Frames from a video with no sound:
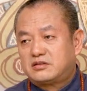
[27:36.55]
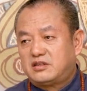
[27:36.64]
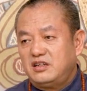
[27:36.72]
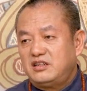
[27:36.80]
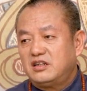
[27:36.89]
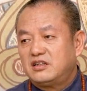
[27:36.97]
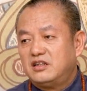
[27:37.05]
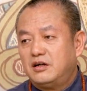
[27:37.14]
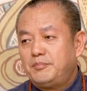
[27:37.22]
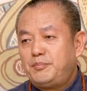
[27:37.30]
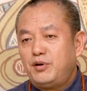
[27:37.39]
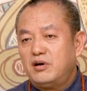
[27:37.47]
When
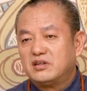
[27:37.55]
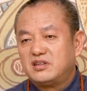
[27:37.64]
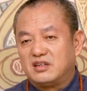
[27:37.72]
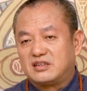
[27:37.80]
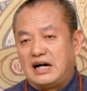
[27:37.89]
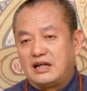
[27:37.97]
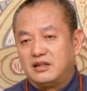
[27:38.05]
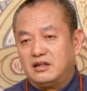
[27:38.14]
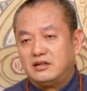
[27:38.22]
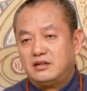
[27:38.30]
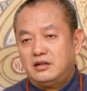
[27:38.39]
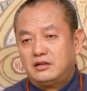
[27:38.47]
true destruction
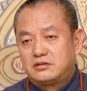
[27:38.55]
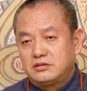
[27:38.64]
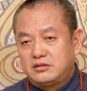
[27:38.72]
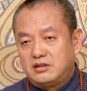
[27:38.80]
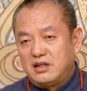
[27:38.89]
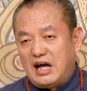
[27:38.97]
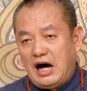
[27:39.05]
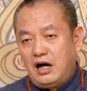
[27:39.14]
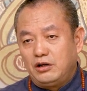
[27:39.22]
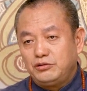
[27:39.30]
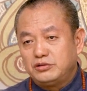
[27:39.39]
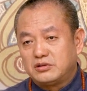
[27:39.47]
awaits is when the
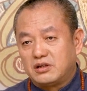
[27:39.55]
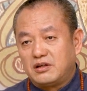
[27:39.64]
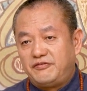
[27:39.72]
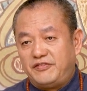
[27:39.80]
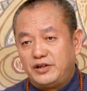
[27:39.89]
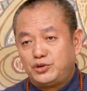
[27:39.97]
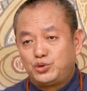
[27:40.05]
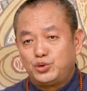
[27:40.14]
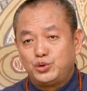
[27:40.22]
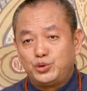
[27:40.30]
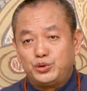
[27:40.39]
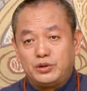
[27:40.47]
wolf meets the pig
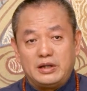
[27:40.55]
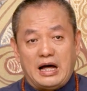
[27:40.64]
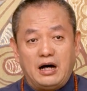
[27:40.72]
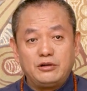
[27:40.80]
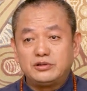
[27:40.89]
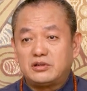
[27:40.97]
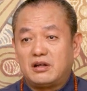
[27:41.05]
and the lamb.